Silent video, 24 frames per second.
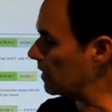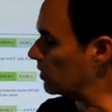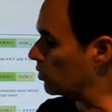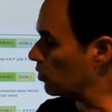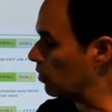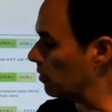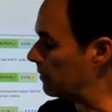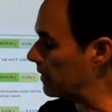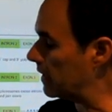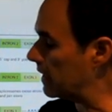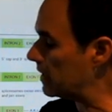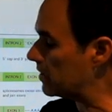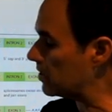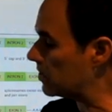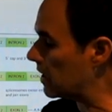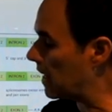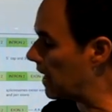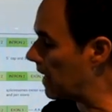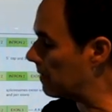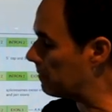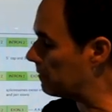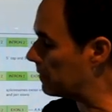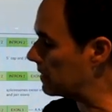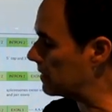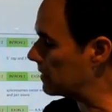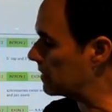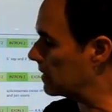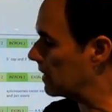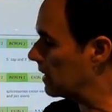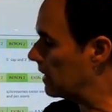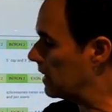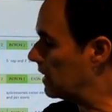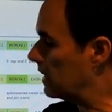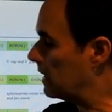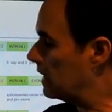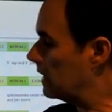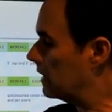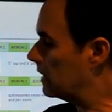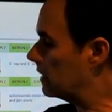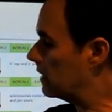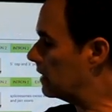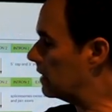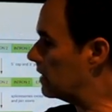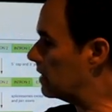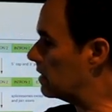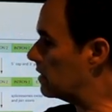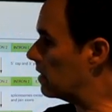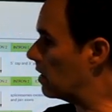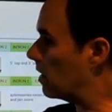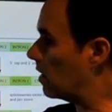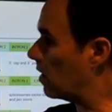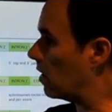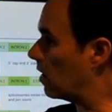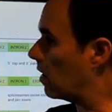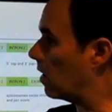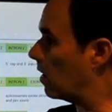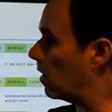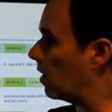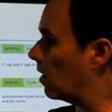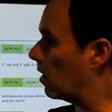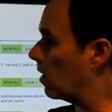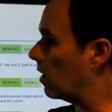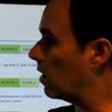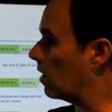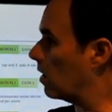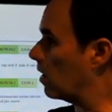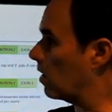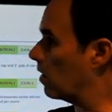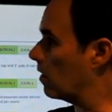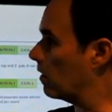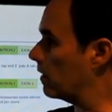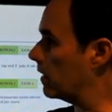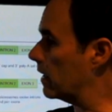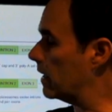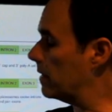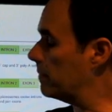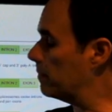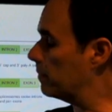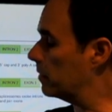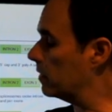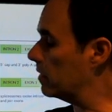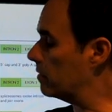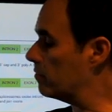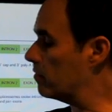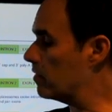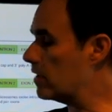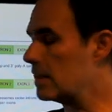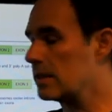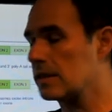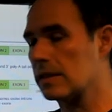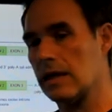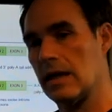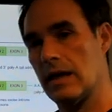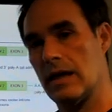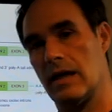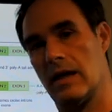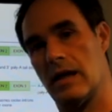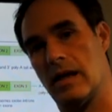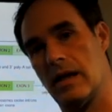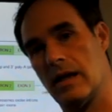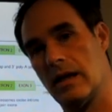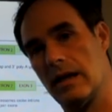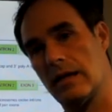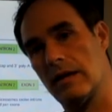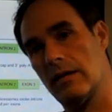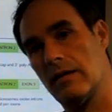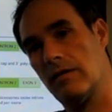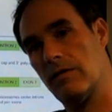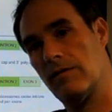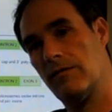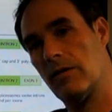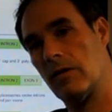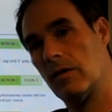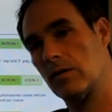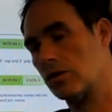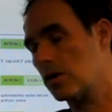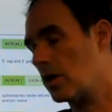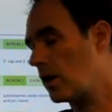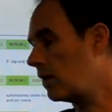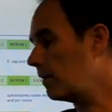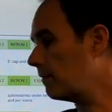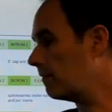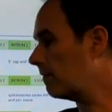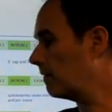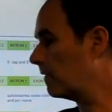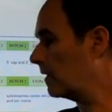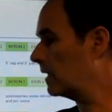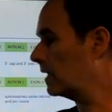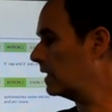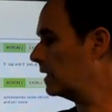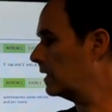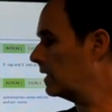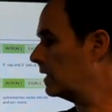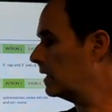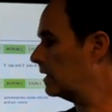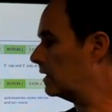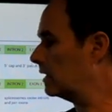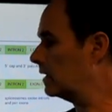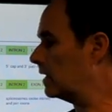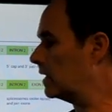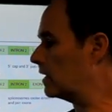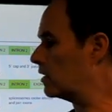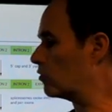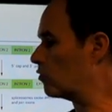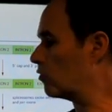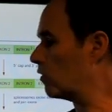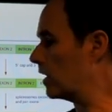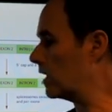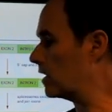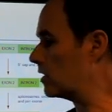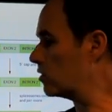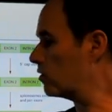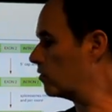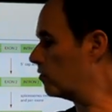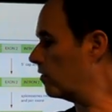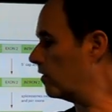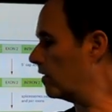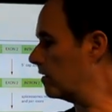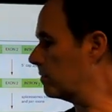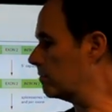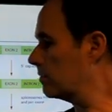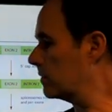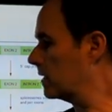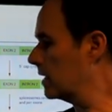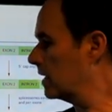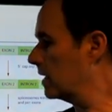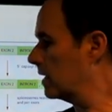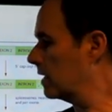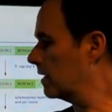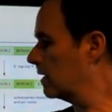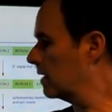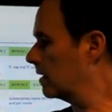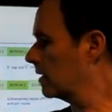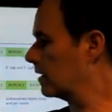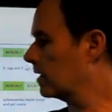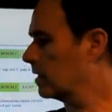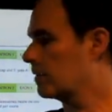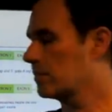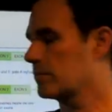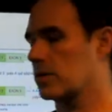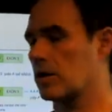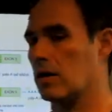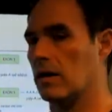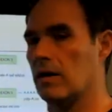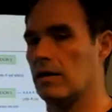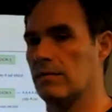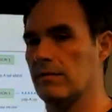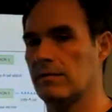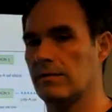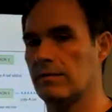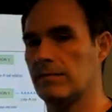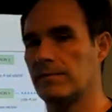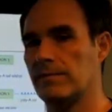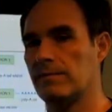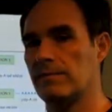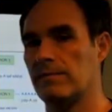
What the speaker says: Termination happens. The RNA polymerase falls off. The transcript comes off.